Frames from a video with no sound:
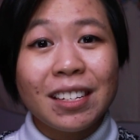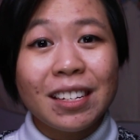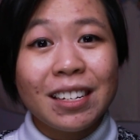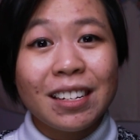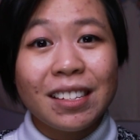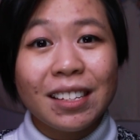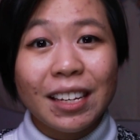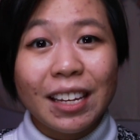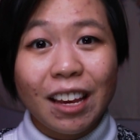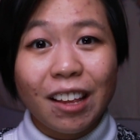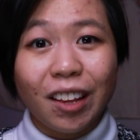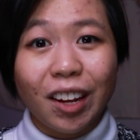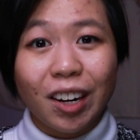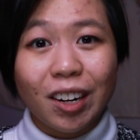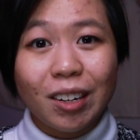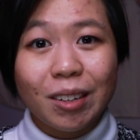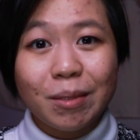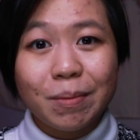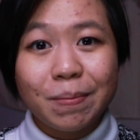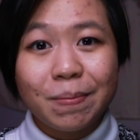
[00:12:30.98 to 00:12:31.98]
is a killer.
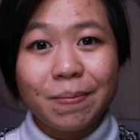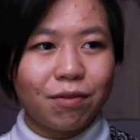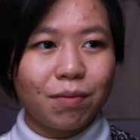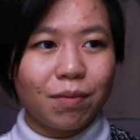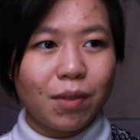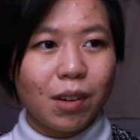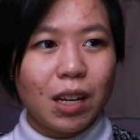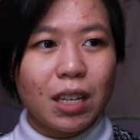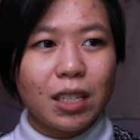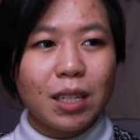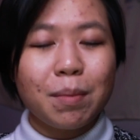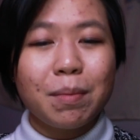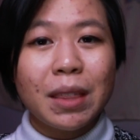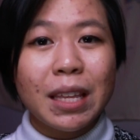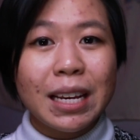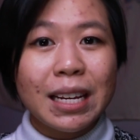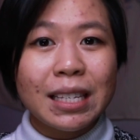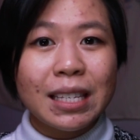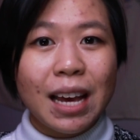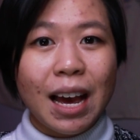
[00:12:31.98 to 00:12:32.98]
Some
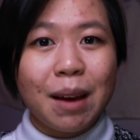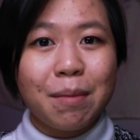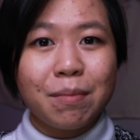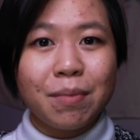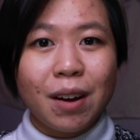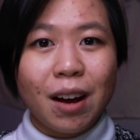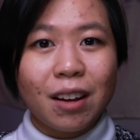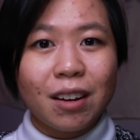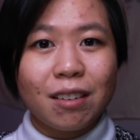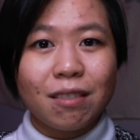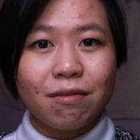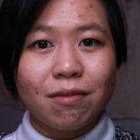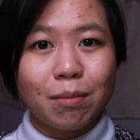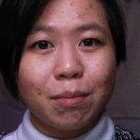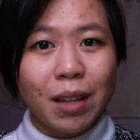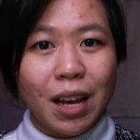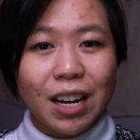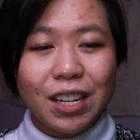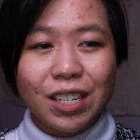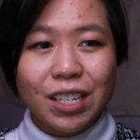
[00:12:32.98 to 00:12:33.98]
things I'm proud of from
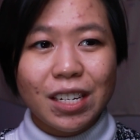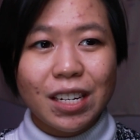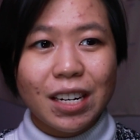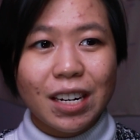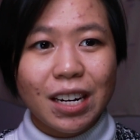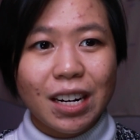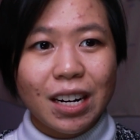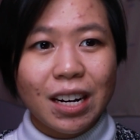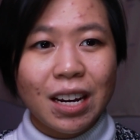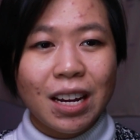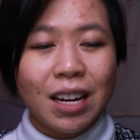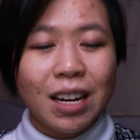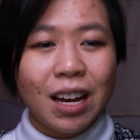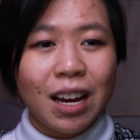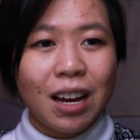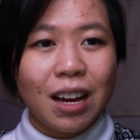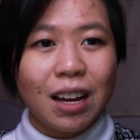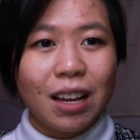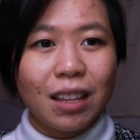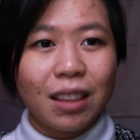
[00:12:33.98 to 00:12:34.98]
last year
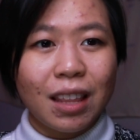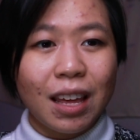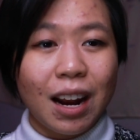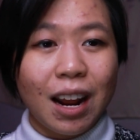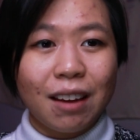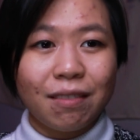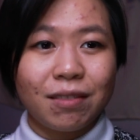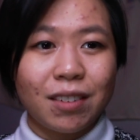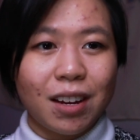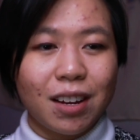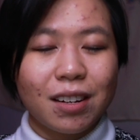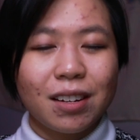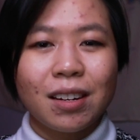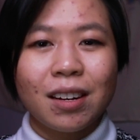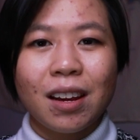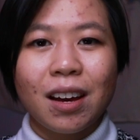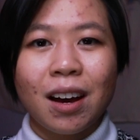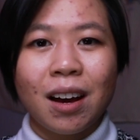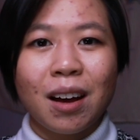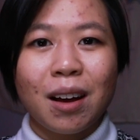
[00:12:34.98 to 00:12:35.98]
that I've done.
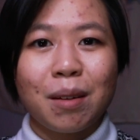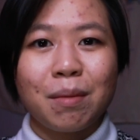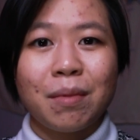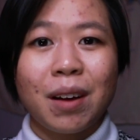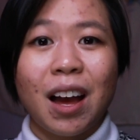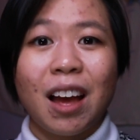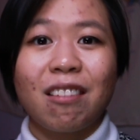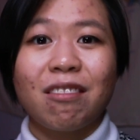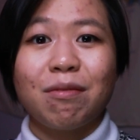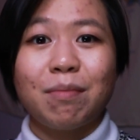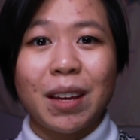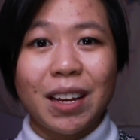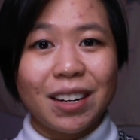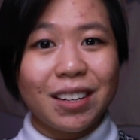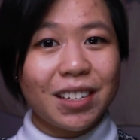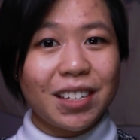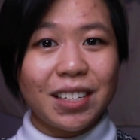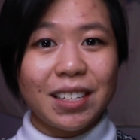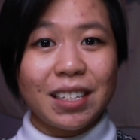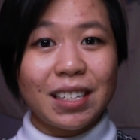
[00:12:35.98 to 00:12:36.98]
I've
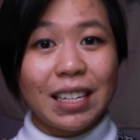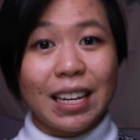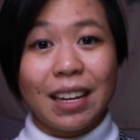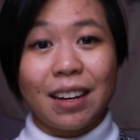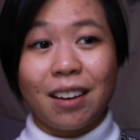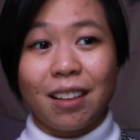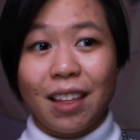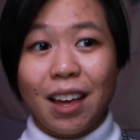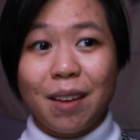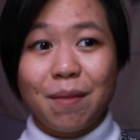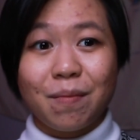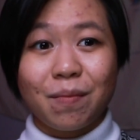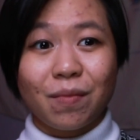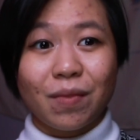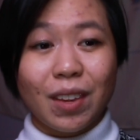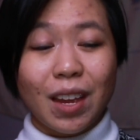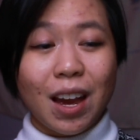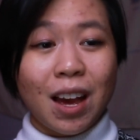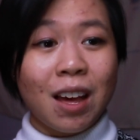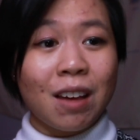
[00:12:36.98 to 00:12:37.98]
managed to stay in LA.
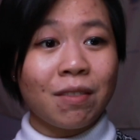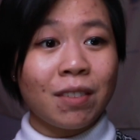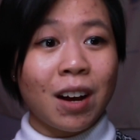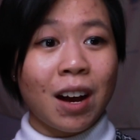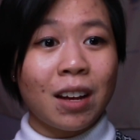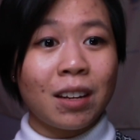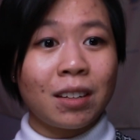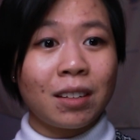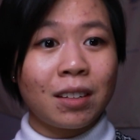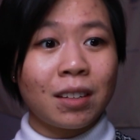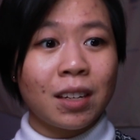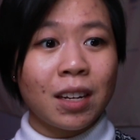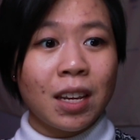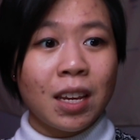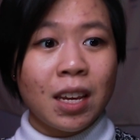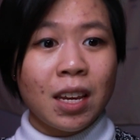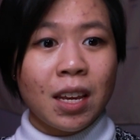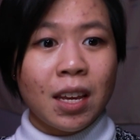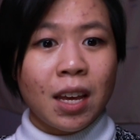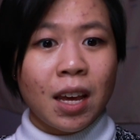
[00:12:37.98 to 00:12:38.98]
I've gotten
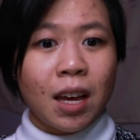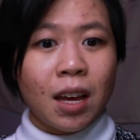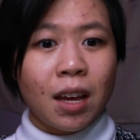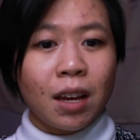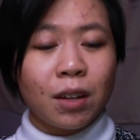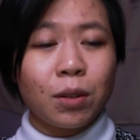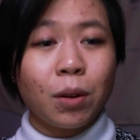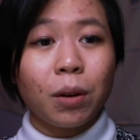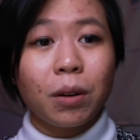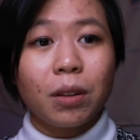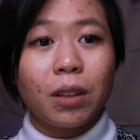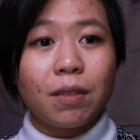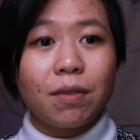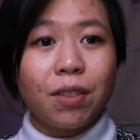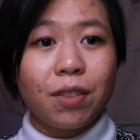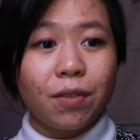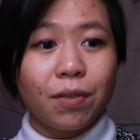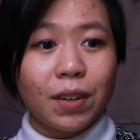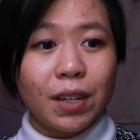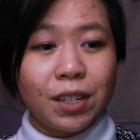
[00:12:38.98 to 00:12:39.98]
a total of
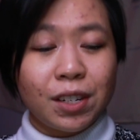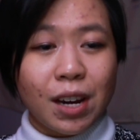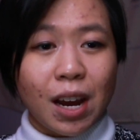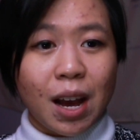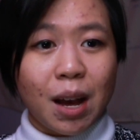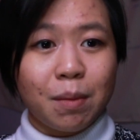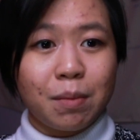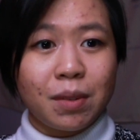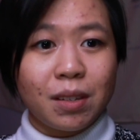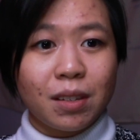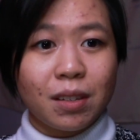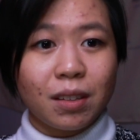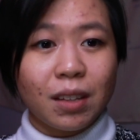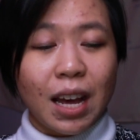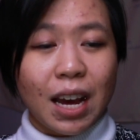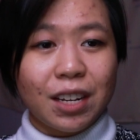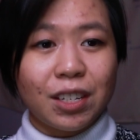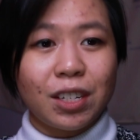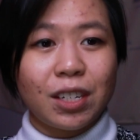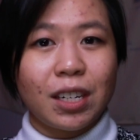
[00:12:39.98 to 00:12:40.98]
3 jobs
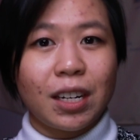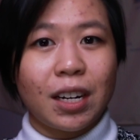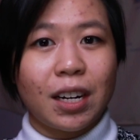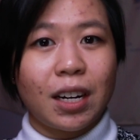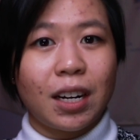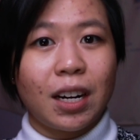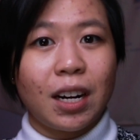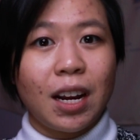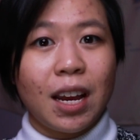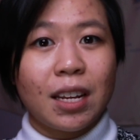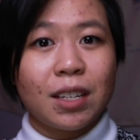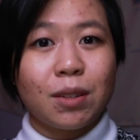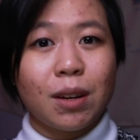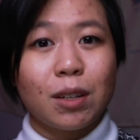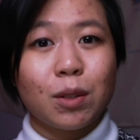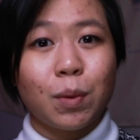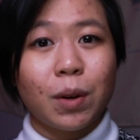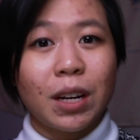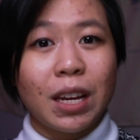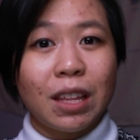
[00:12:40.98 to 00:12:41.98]
last year. So I
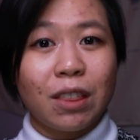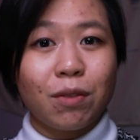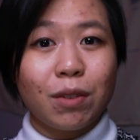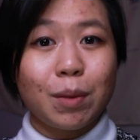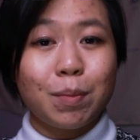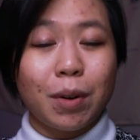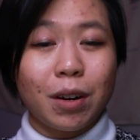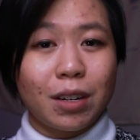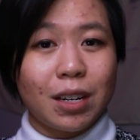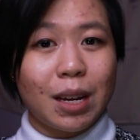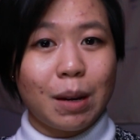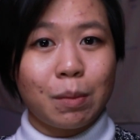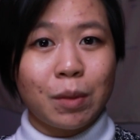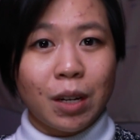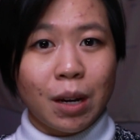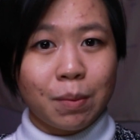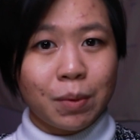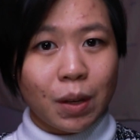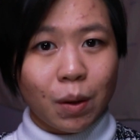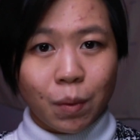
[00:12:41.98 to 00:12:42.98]
was working 3 part-time
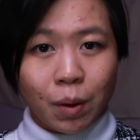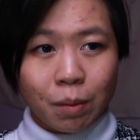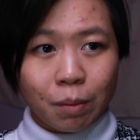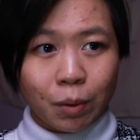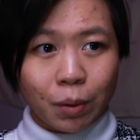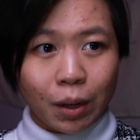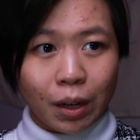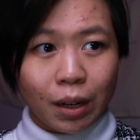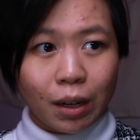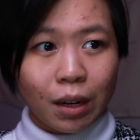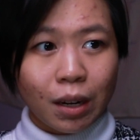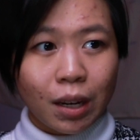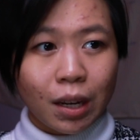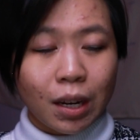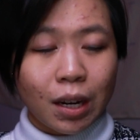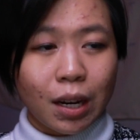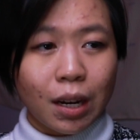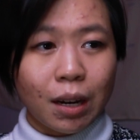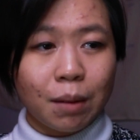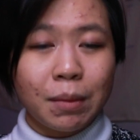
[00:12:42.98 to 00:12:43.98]
jobs at one point.
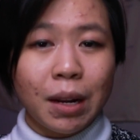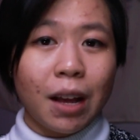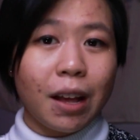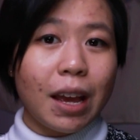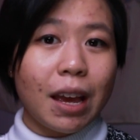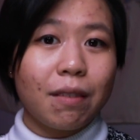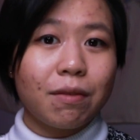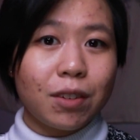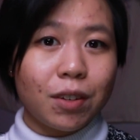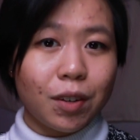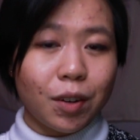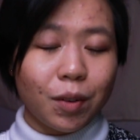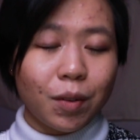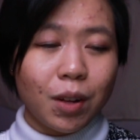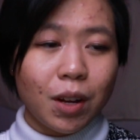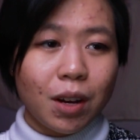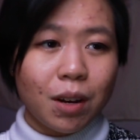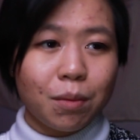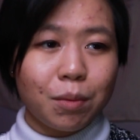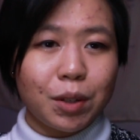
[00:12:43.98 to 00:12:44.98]
Now I have 2,
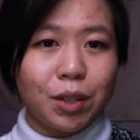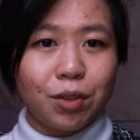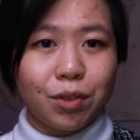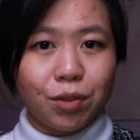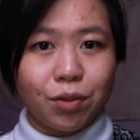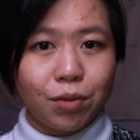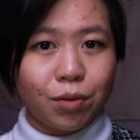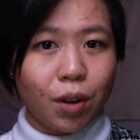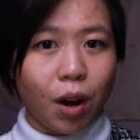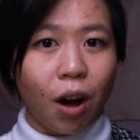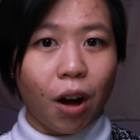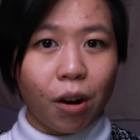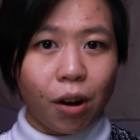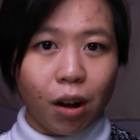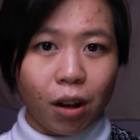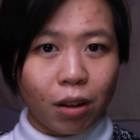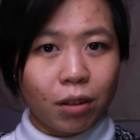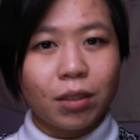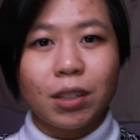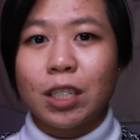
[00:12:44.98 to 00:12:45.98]
which is
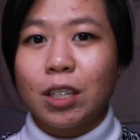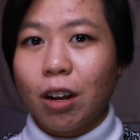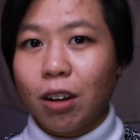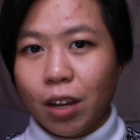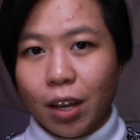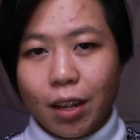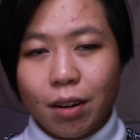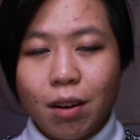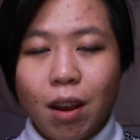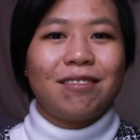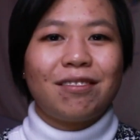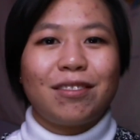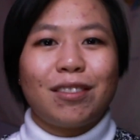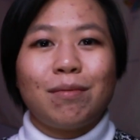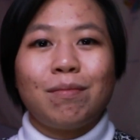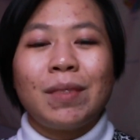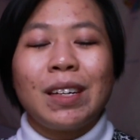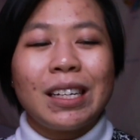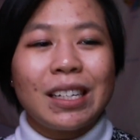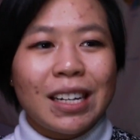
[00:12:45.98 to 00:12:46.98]
it's all good.
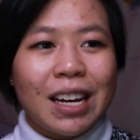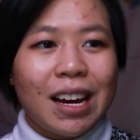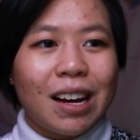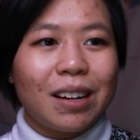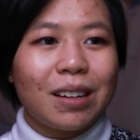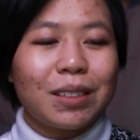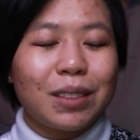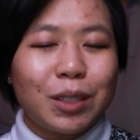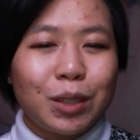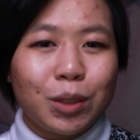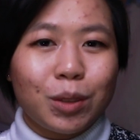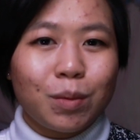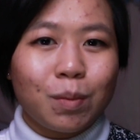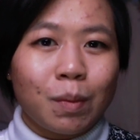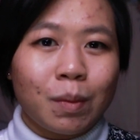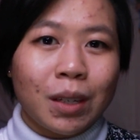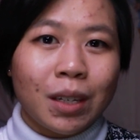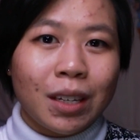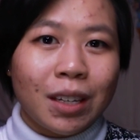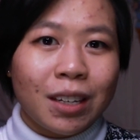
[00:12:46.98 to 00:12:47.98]
From me now to
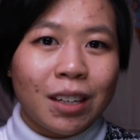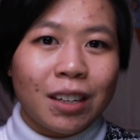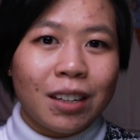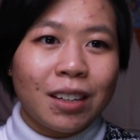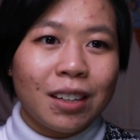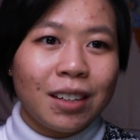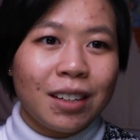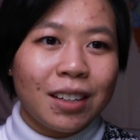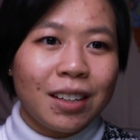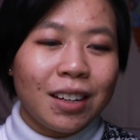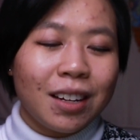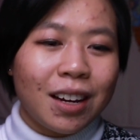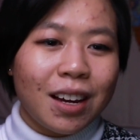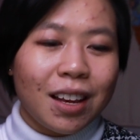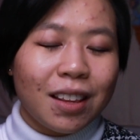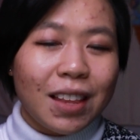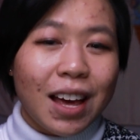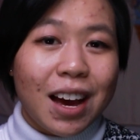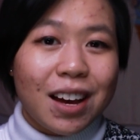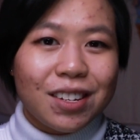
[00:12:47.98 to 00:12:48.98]
me
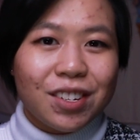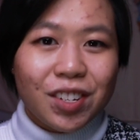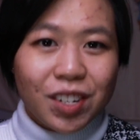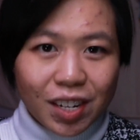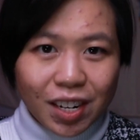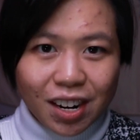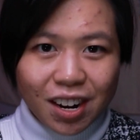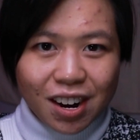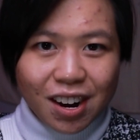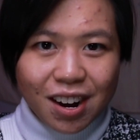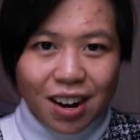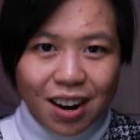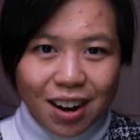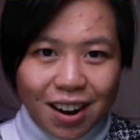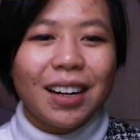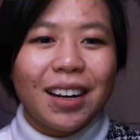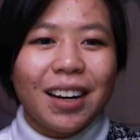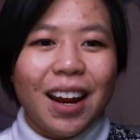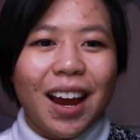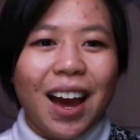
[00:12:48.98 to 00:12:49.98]
last year,
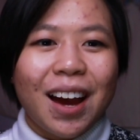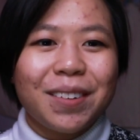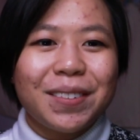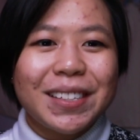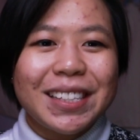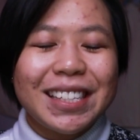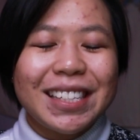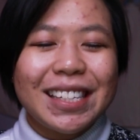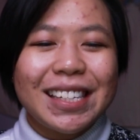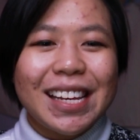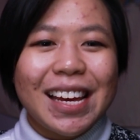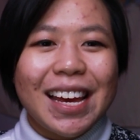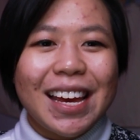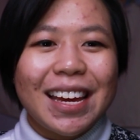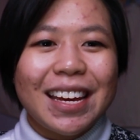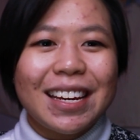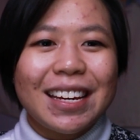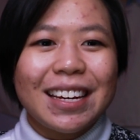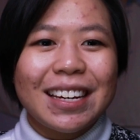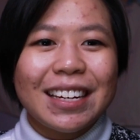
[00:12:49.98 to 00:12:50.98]
I would
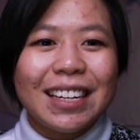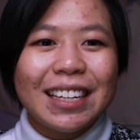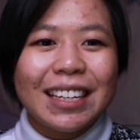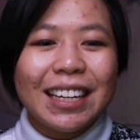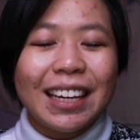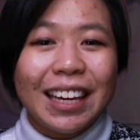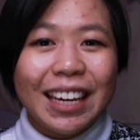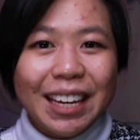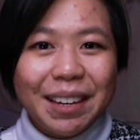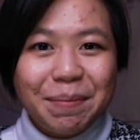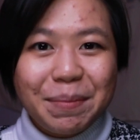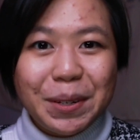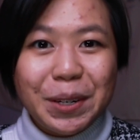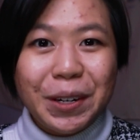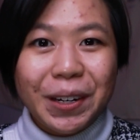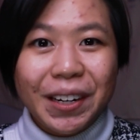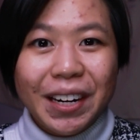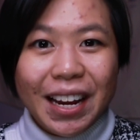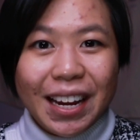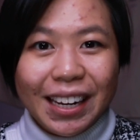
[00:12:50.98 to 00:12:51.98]
say keep
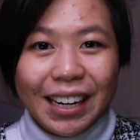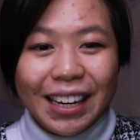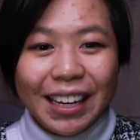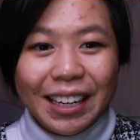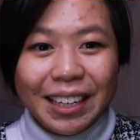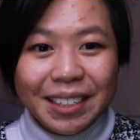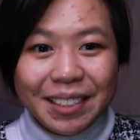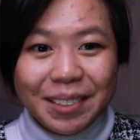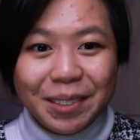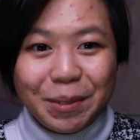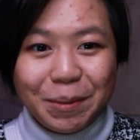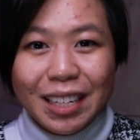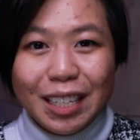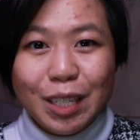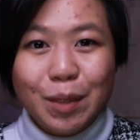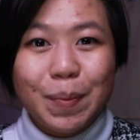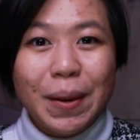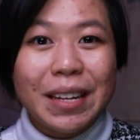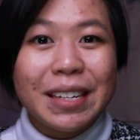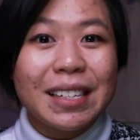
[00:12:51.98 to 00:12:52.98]
creating,
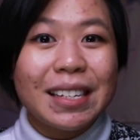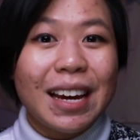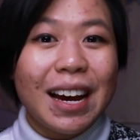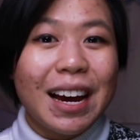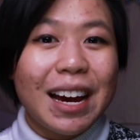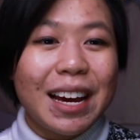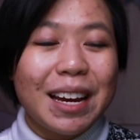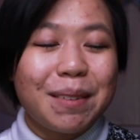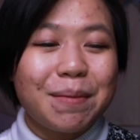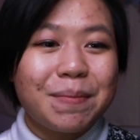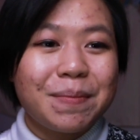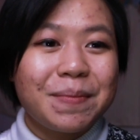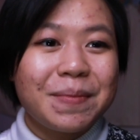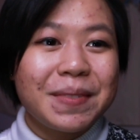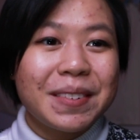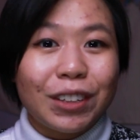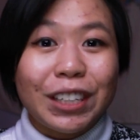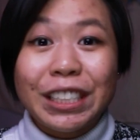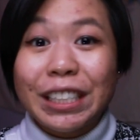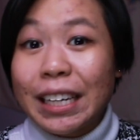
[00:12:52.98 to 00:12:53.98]
spend time,
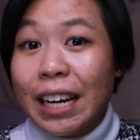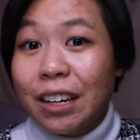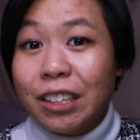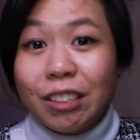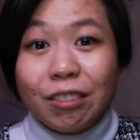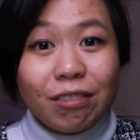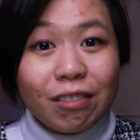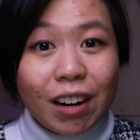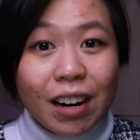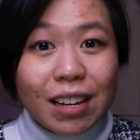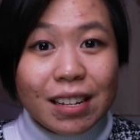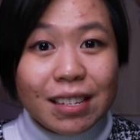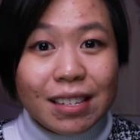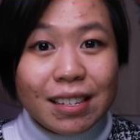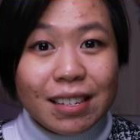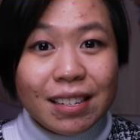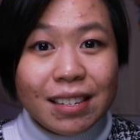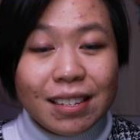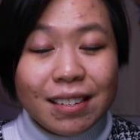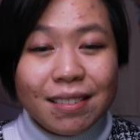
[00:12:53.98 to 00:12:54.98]
reaching out to
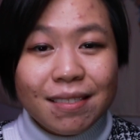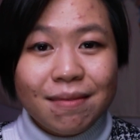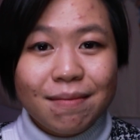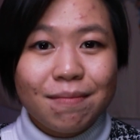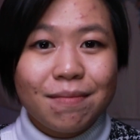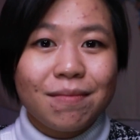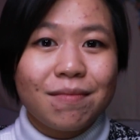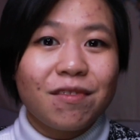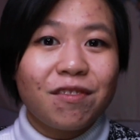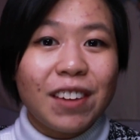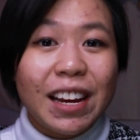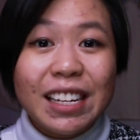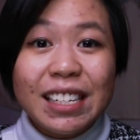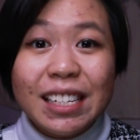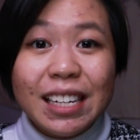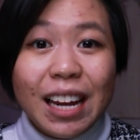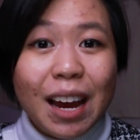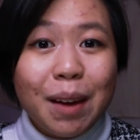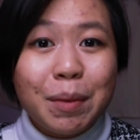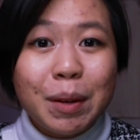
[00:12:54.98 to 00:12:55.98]
friends,
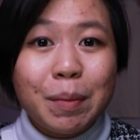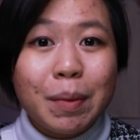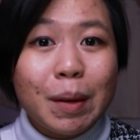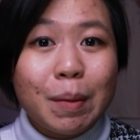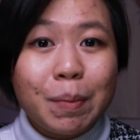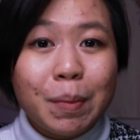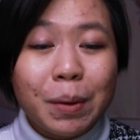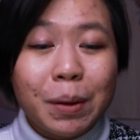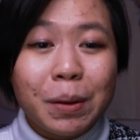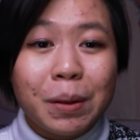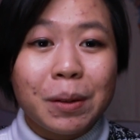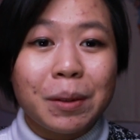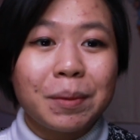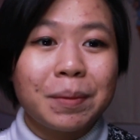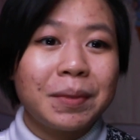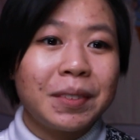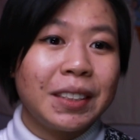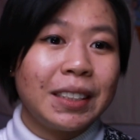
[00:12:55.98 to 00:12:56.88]
FaceTiming people,